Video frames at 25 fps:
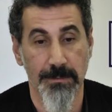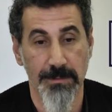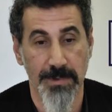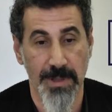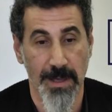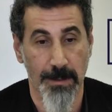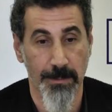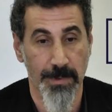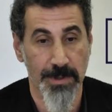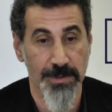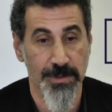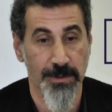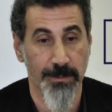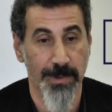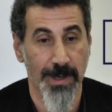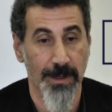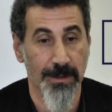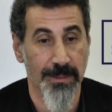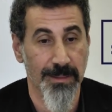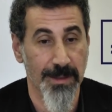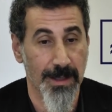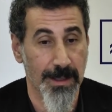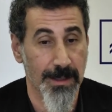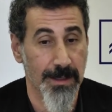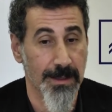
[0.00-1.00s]
That much
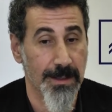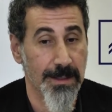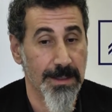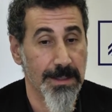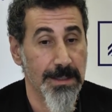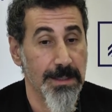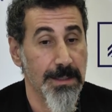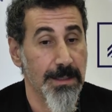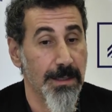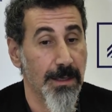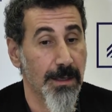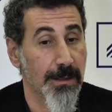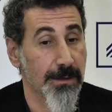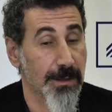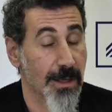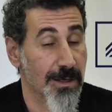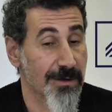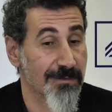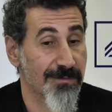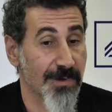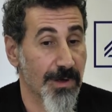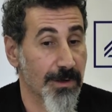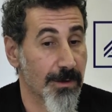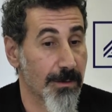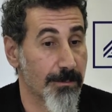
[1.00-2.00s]
about that. A lot
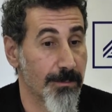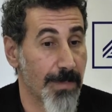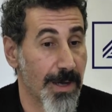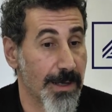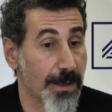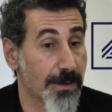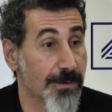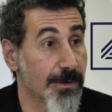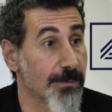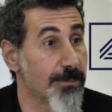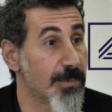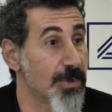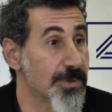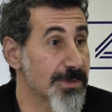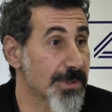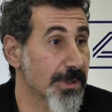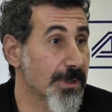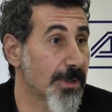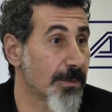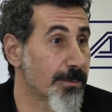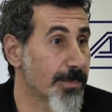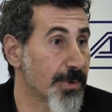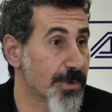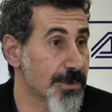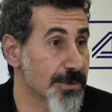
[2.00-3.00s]
of my other
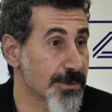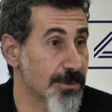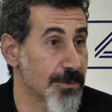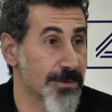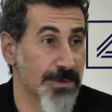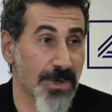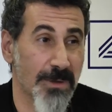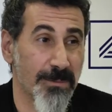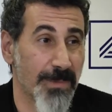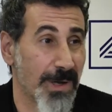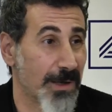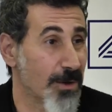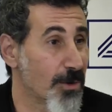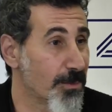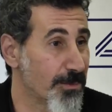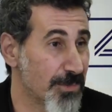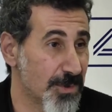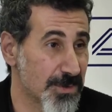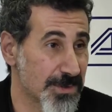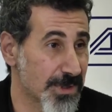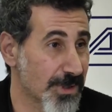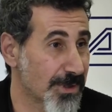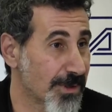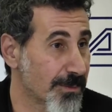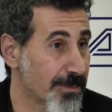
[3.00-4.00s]
musical pursuits are my own
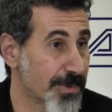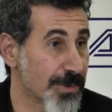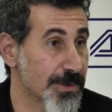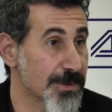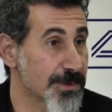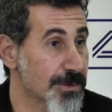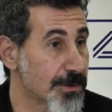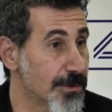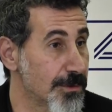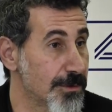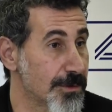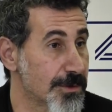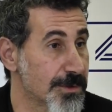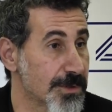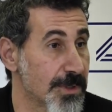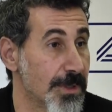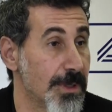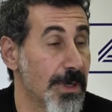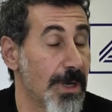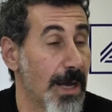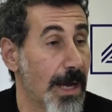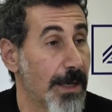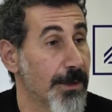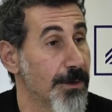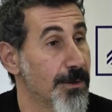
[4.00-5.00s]
musical pursuits.
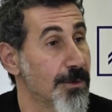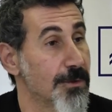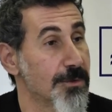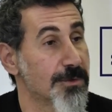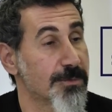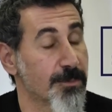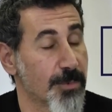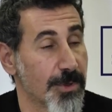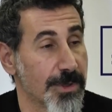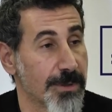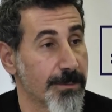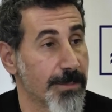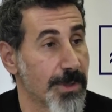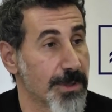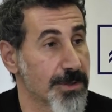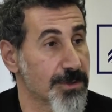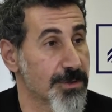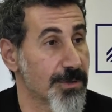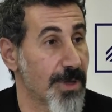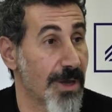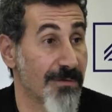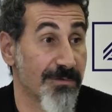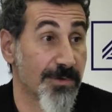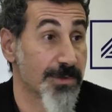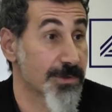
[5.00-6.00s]
I use pretty
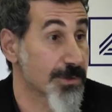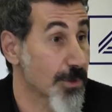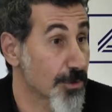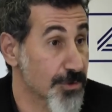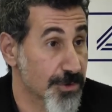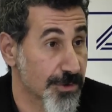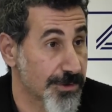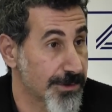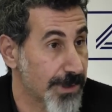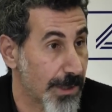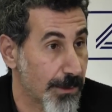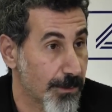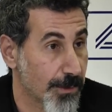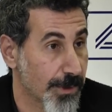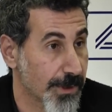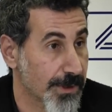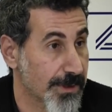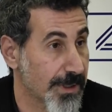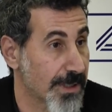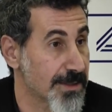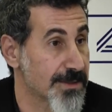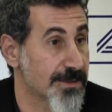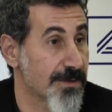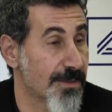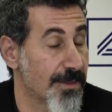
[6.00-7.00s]
much every social network
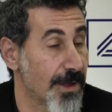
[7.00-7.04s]
that's